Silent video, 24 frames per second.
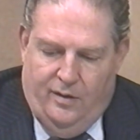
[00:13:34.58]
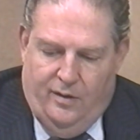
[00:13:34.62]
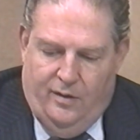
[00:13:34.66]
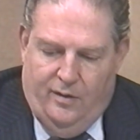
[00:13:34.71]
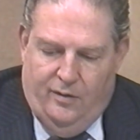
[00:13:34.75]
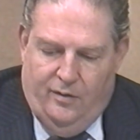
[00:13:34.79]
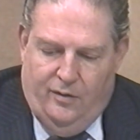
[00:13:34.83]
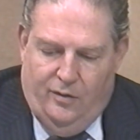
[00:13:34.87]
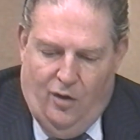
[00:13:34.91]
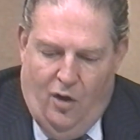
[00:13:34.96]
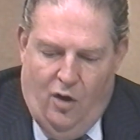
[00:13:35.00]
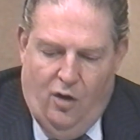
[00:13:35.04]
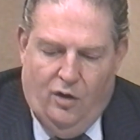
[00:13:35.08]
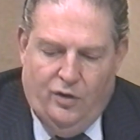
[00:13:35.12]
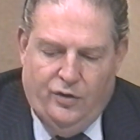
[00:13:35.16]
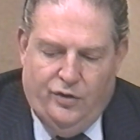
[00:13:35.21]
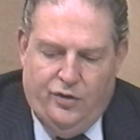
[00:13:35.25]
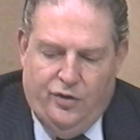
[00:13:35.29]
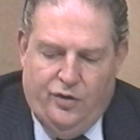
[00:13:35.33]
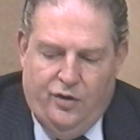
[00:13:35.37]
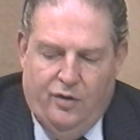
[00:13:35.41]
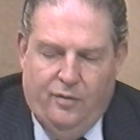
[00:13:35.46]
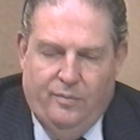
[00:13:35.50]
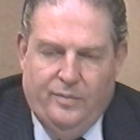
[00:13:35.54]

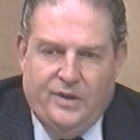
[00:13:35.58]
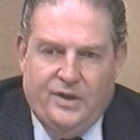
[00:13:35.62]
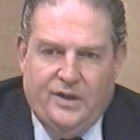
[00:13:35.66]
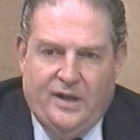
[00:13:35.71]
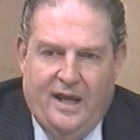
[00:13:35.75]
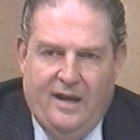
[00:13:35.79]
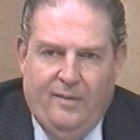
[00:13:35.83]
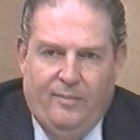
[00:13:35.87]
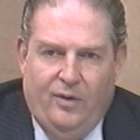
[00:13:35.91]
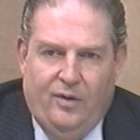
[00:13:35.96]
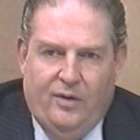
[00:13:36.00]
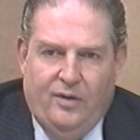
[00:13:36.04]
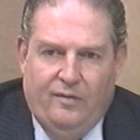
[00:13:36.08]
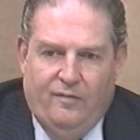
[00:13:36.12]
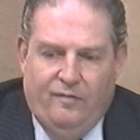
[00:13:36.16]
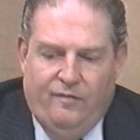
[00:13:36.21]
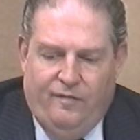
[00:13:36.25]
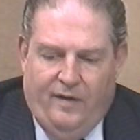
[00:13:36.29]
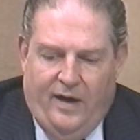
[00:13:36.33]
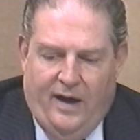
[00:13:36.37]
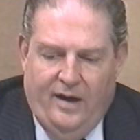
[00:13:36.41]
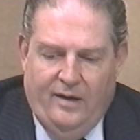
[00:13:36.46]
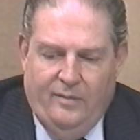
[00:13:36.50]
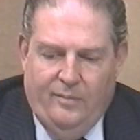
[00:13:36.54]
long-term stable
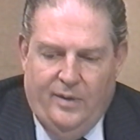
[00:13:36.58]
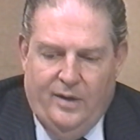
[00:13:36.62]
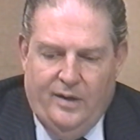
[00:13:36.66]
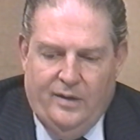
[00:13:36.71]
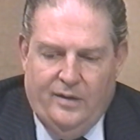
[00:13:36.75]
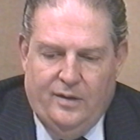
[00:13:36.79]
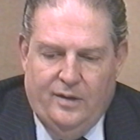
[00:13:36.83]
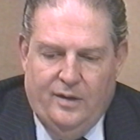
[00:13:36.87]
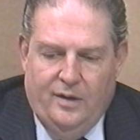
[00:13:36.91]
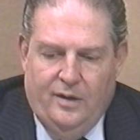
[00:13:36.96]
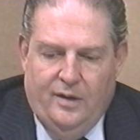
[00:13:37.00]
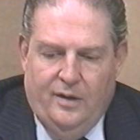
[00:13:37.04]
confinement